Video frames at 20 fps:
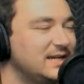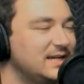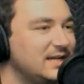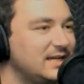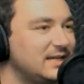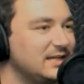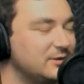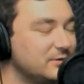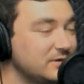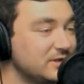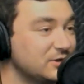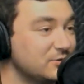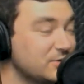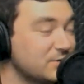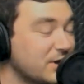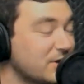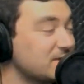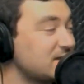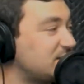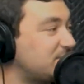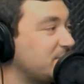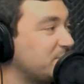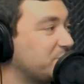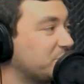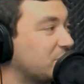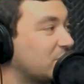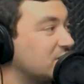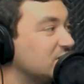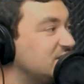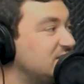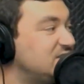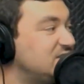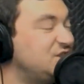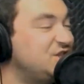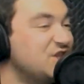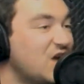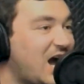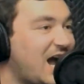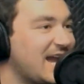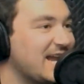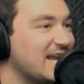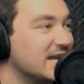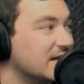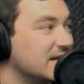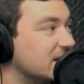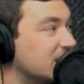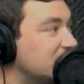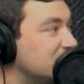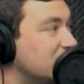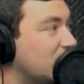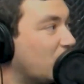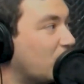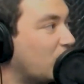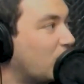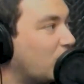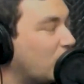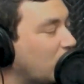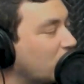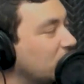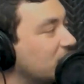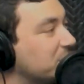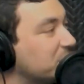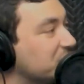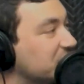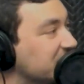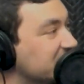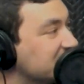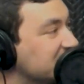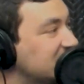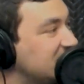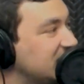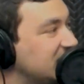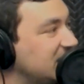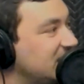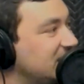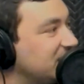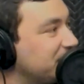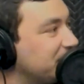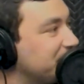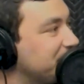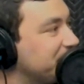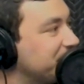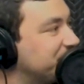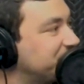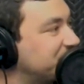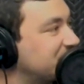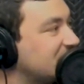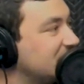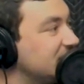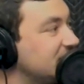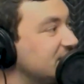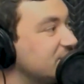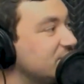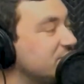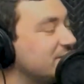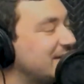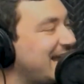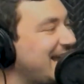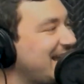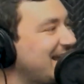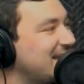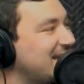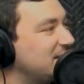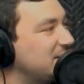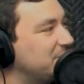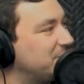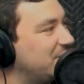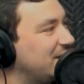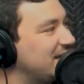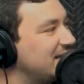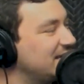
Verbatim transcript: you you know these people are dying horribly, but you just can't prove it. You can't, but